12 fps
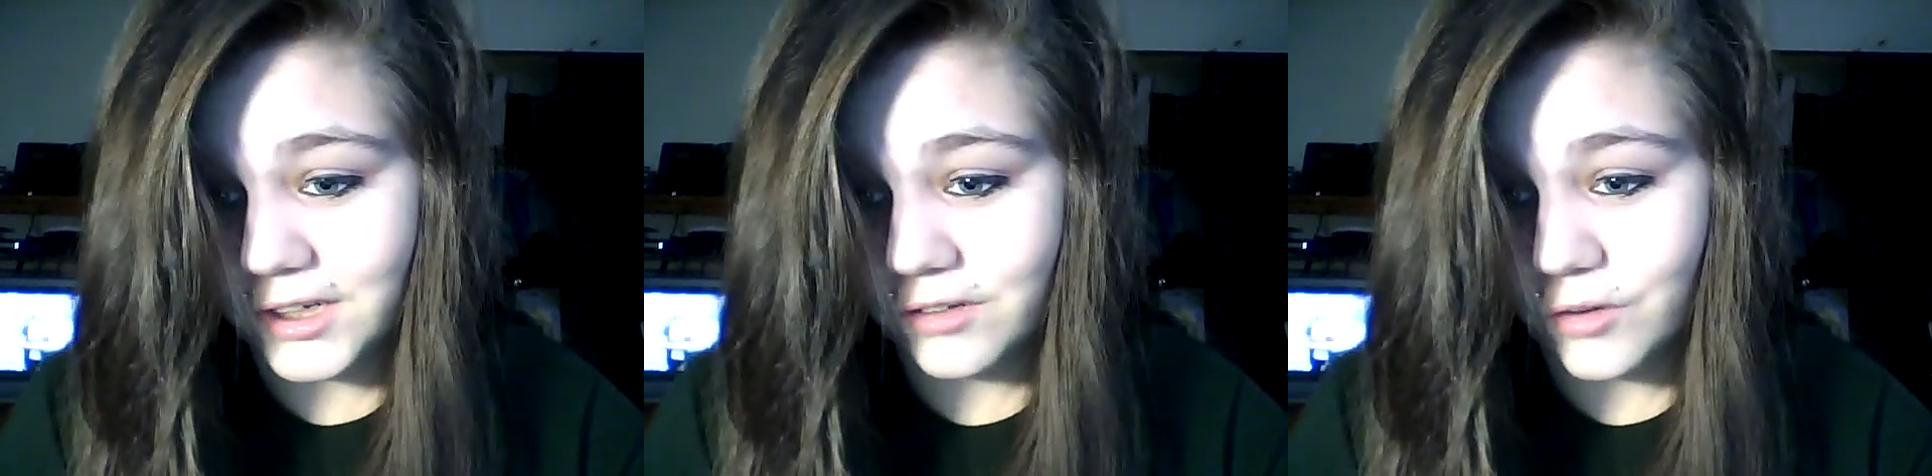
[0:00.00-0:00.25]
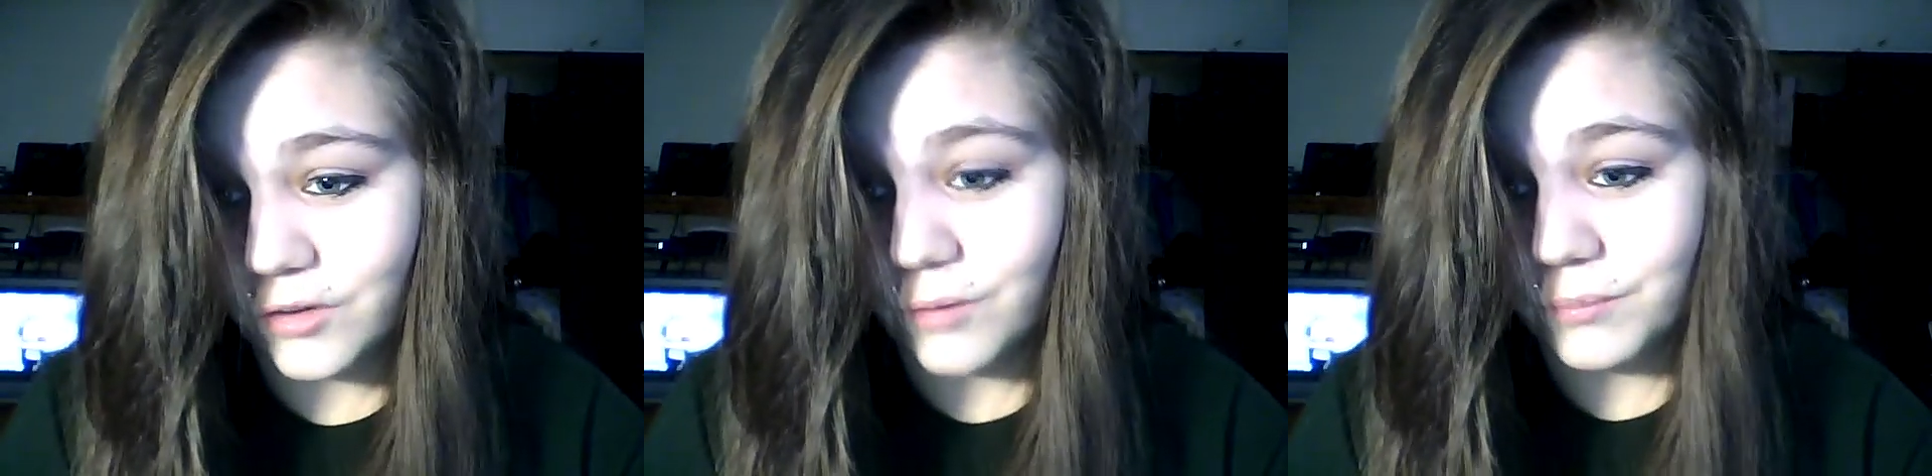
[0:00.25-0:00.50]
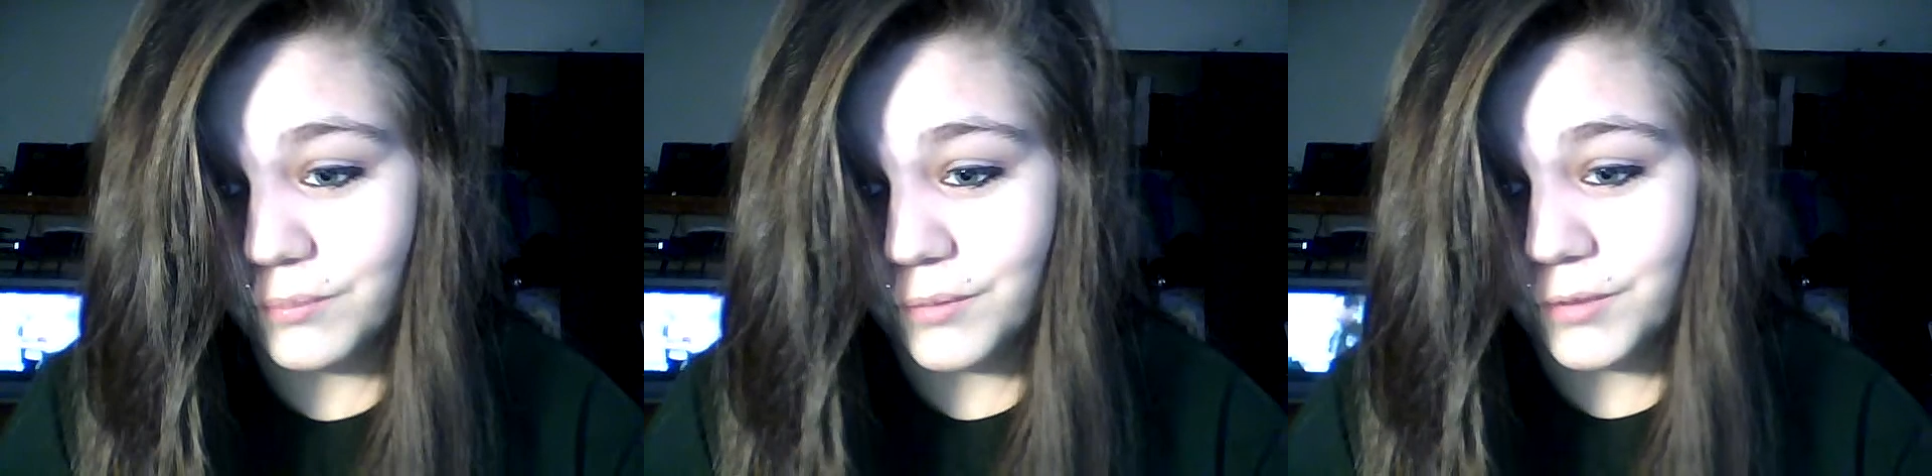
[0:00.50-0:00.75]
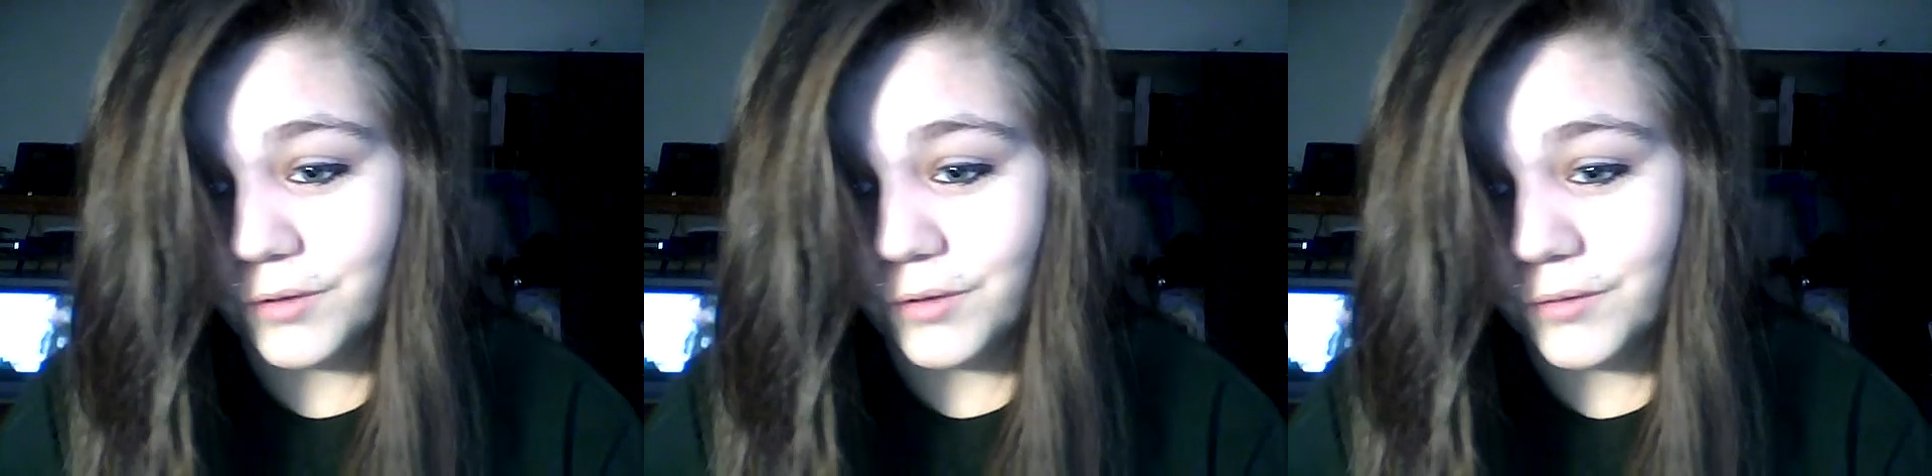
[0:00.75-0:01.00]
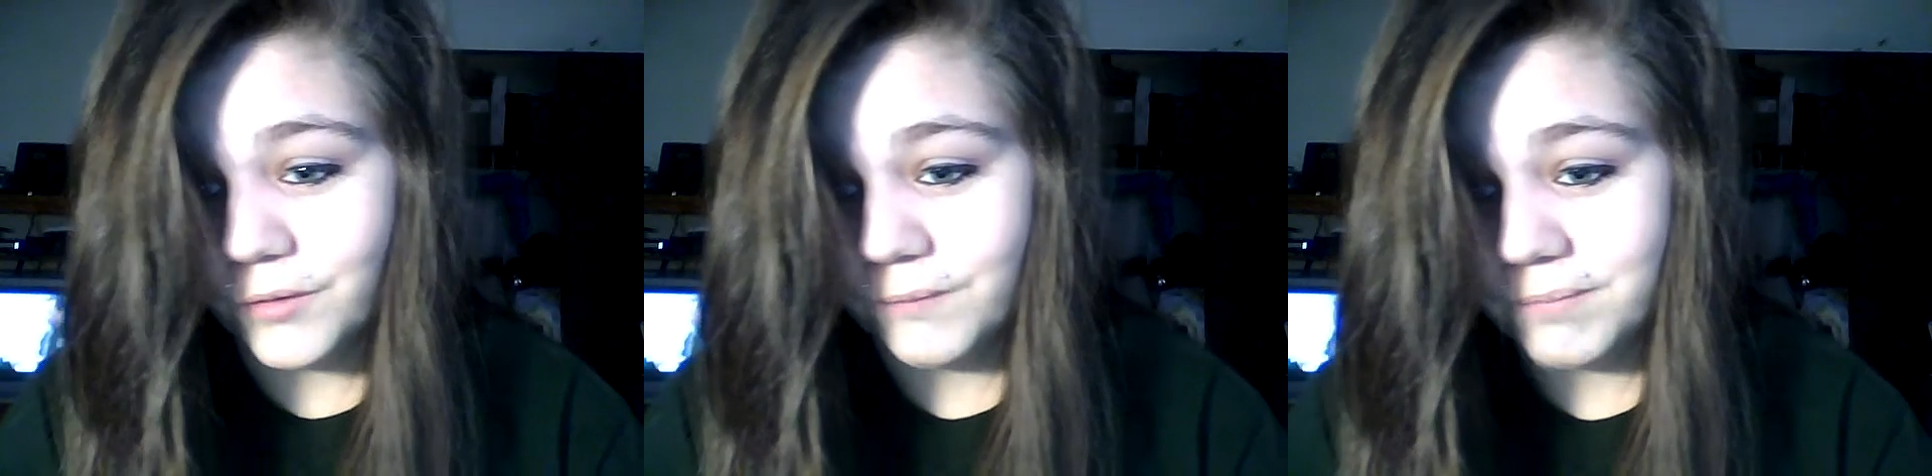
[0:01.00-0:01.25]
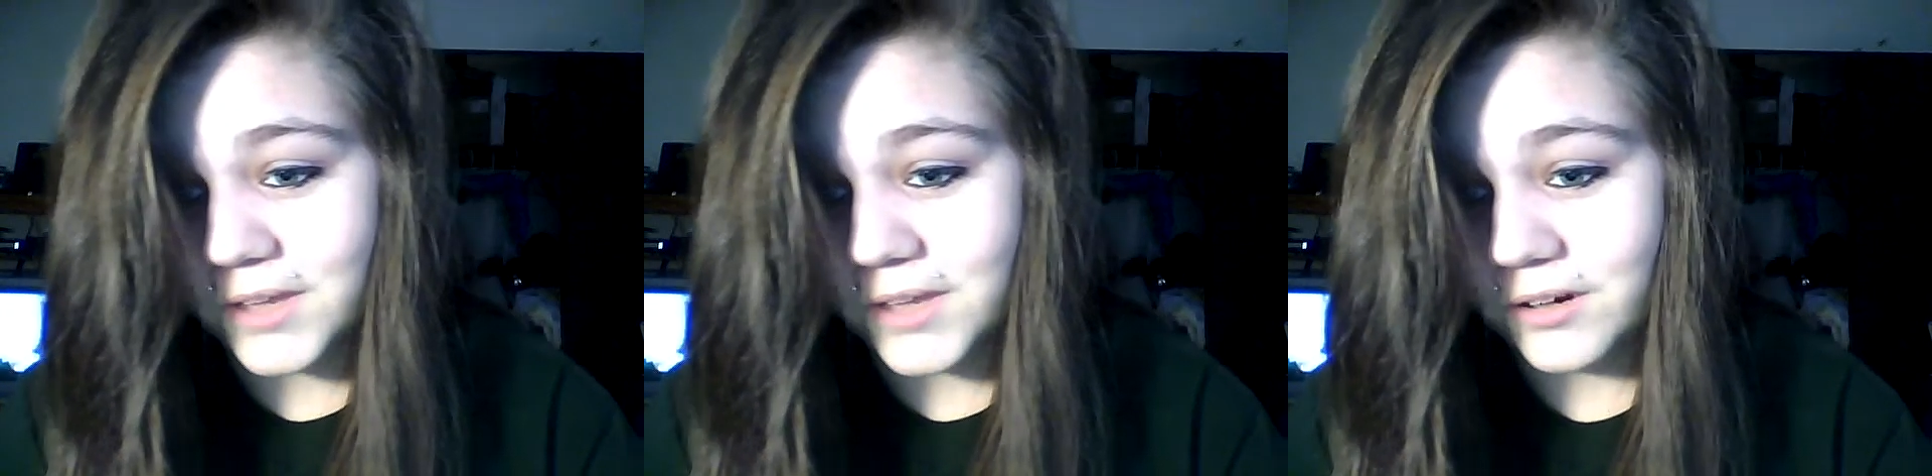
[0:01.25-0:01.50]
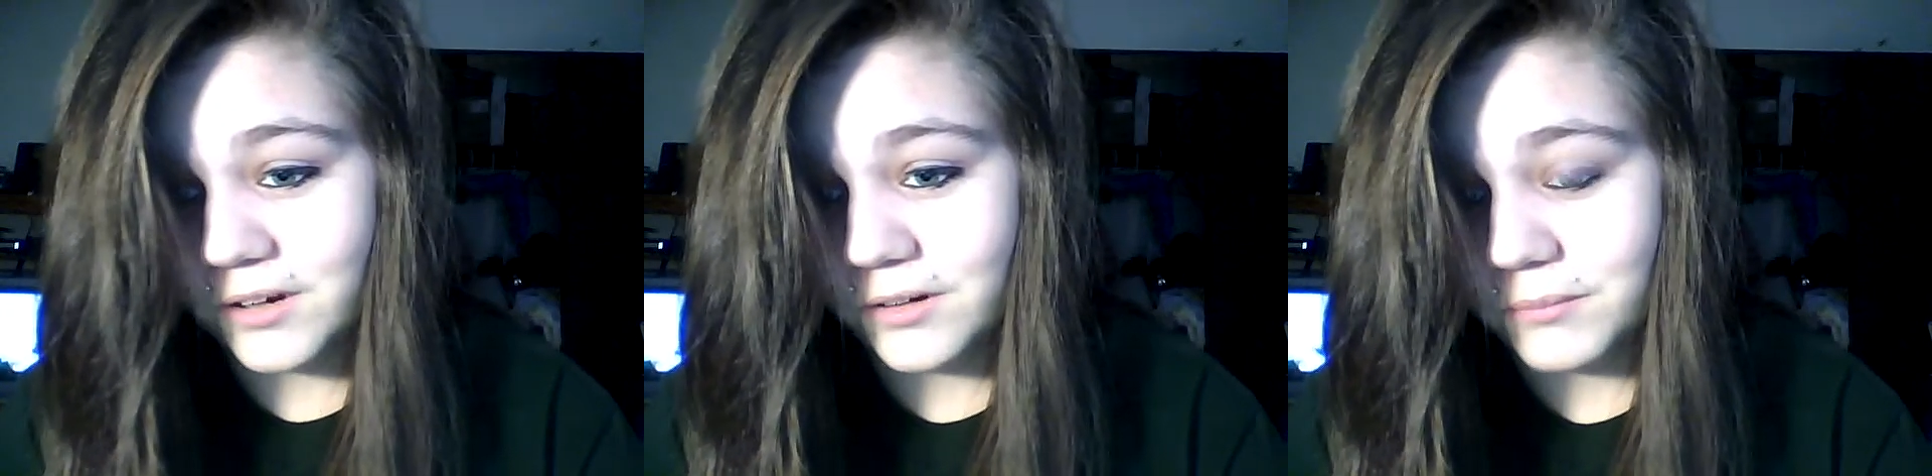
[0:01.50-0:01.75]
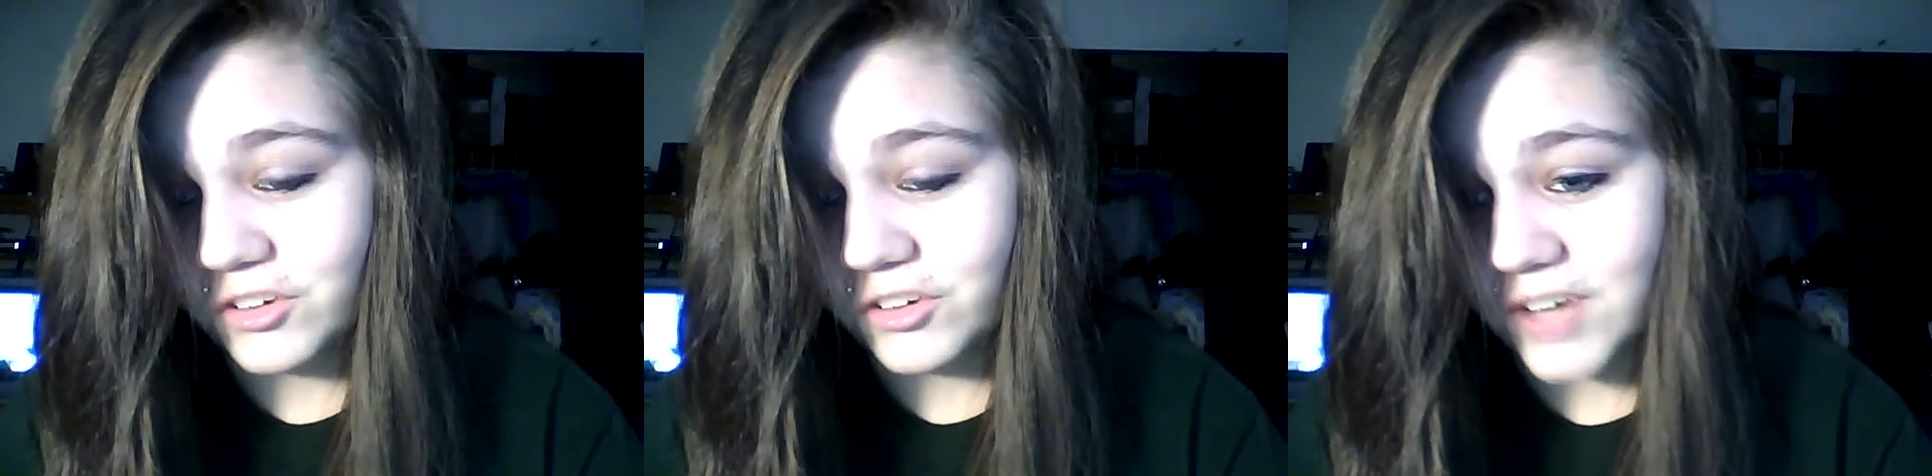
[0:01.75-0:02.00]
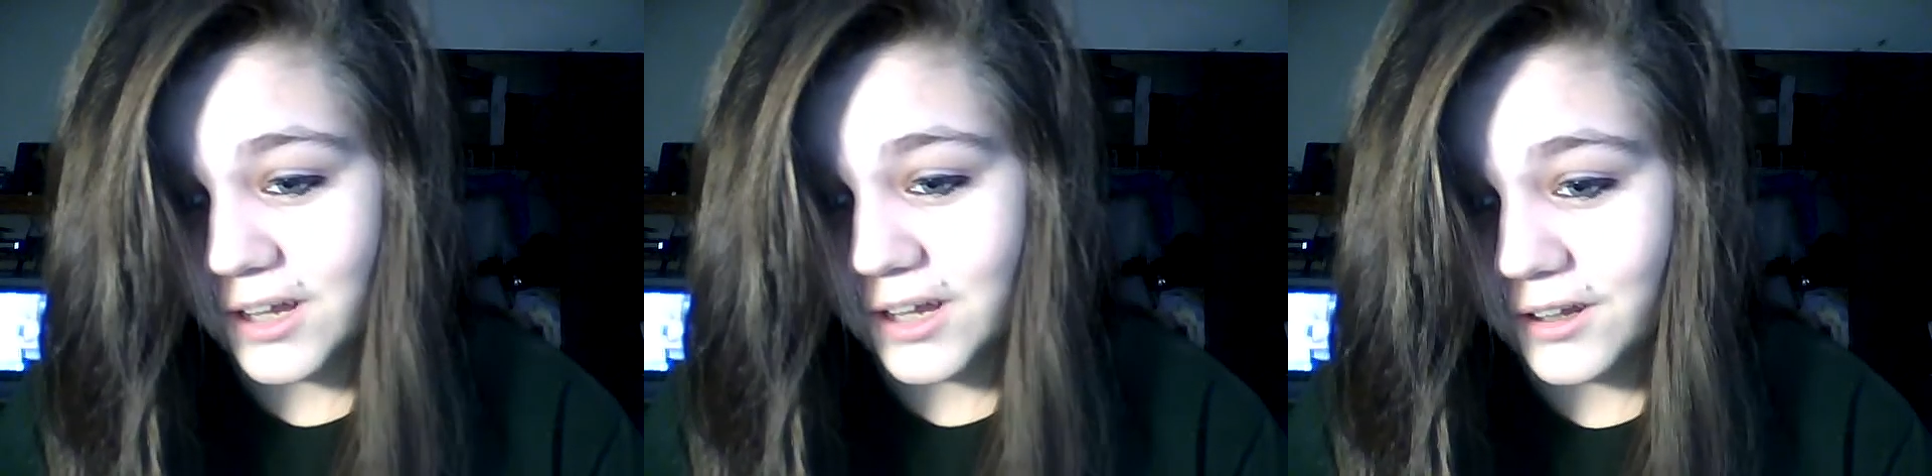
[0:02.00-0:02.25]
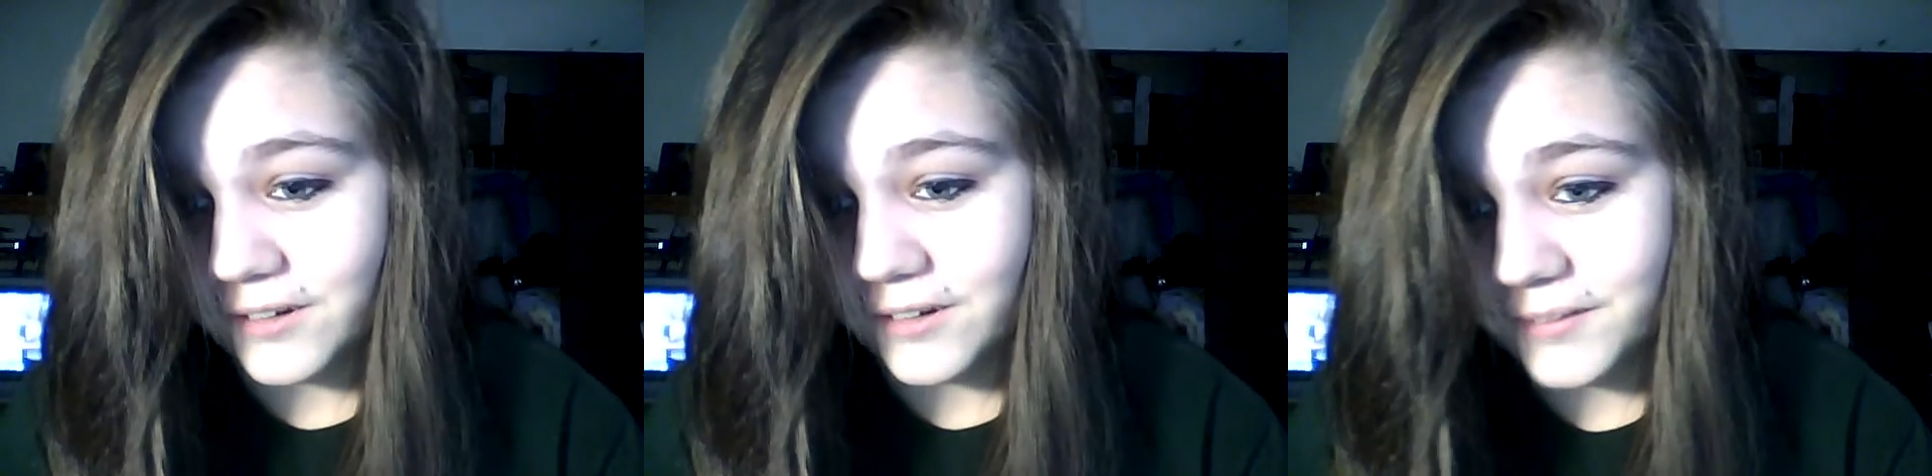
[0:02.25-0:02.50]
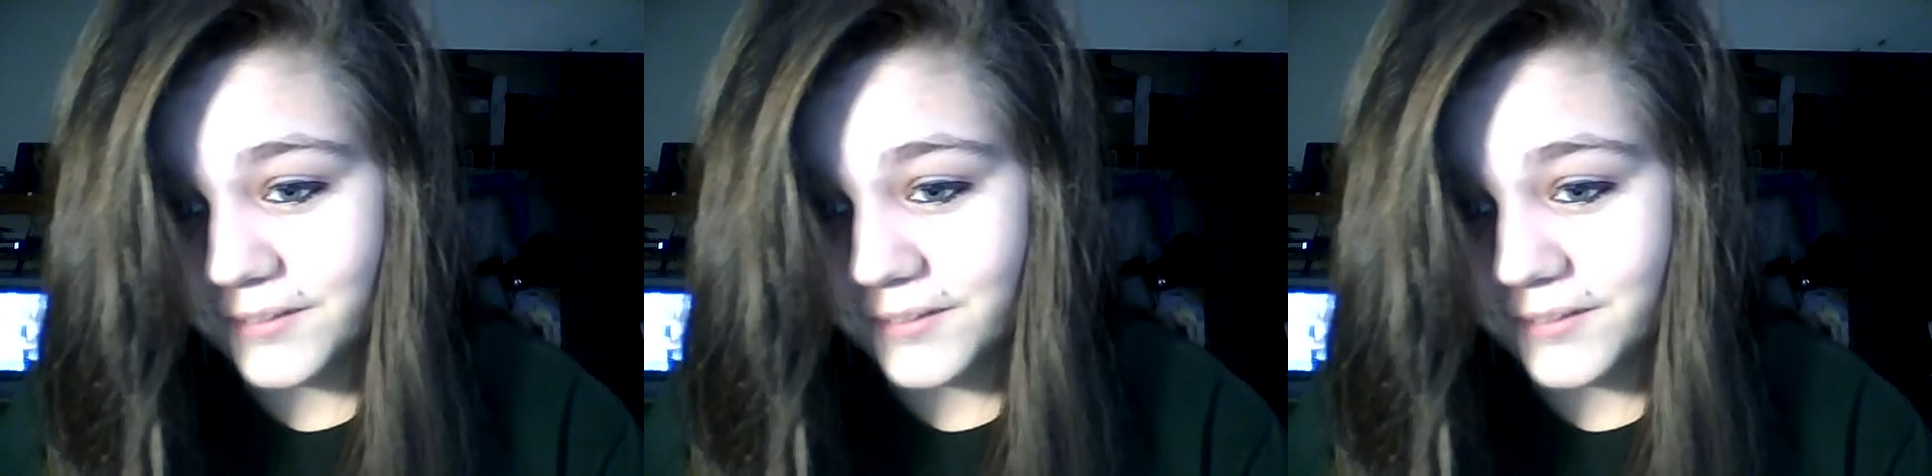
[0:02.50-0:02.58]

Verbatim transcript: Don't, Momo, Michelle,